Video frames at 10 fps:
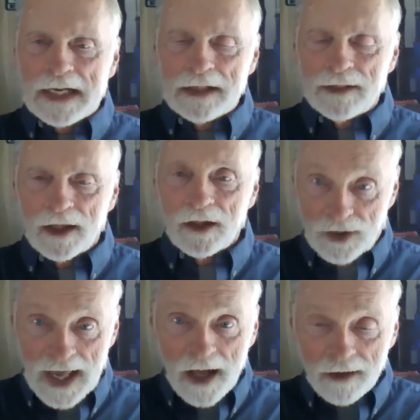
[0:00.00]
anything. You
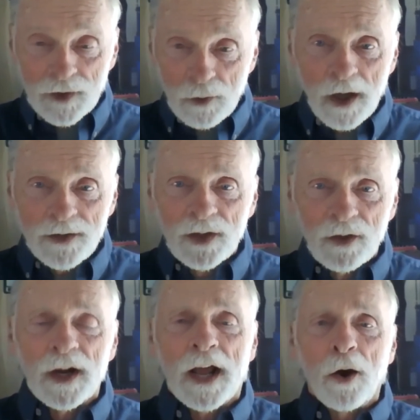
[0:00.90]
can if you want
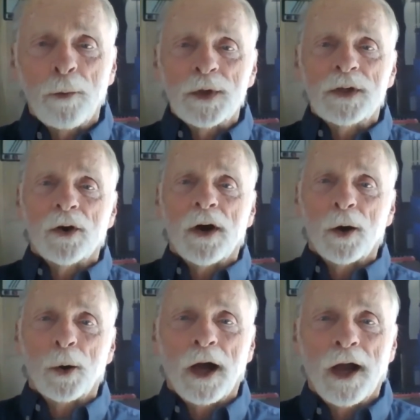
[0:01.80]
to, and I hope you do.
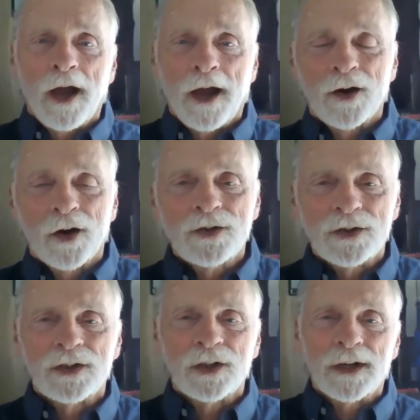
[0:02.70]
I urge
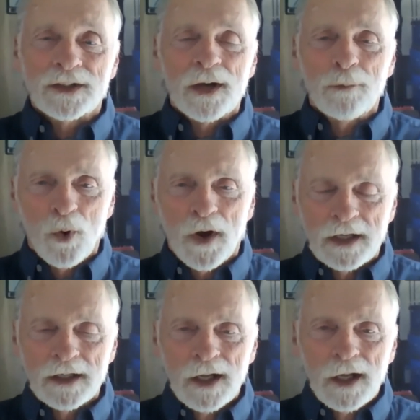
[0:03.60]
you to at some
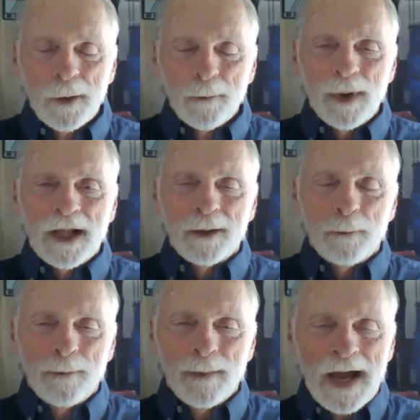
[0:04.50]
point. But
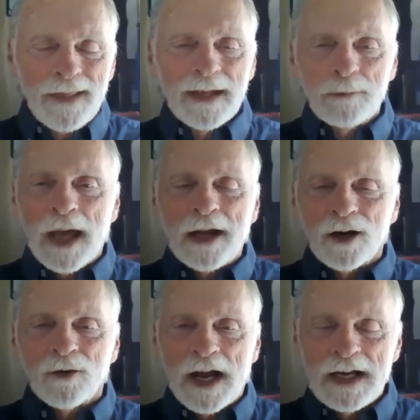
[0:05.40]
I think
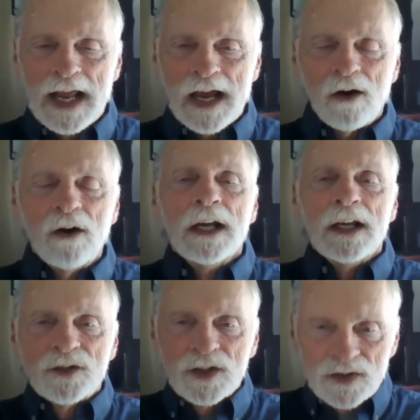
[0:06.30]
better right now
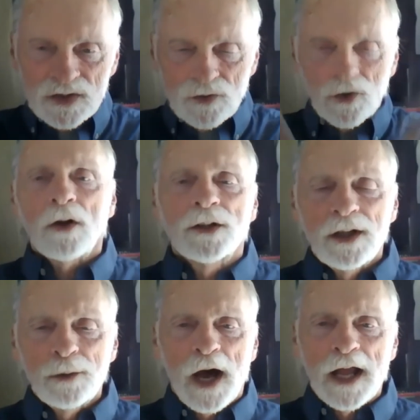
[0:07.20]
is just scroll to
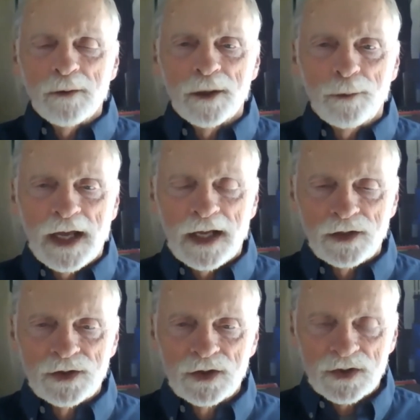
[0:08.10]
the bottom of the
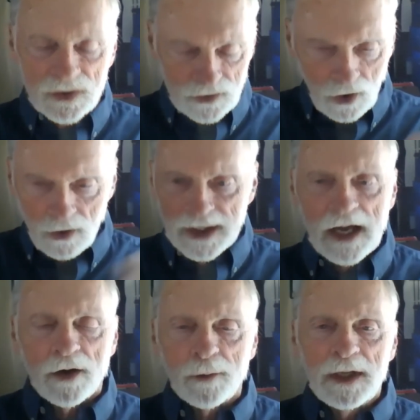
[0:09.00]
page. Just scroll
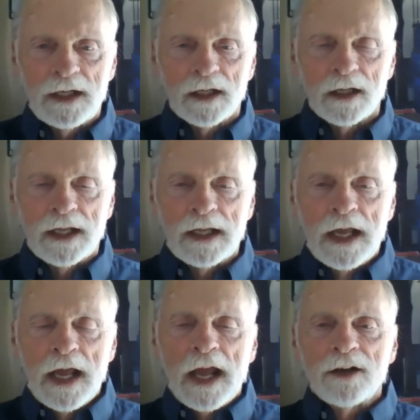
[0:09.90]
down immediately,
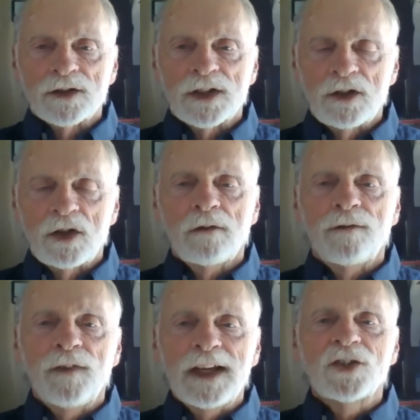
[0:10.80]
and you'll see two
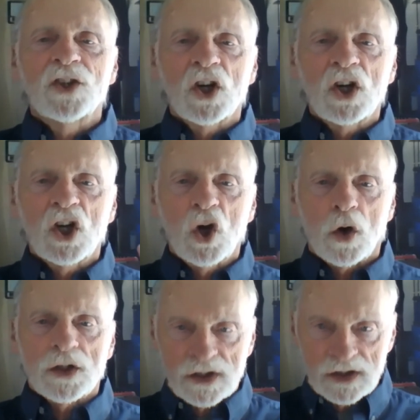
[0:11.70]
featured
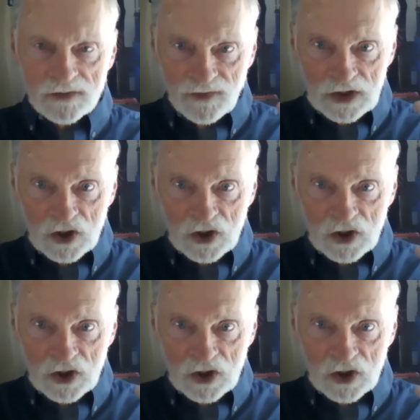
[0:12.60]
courses.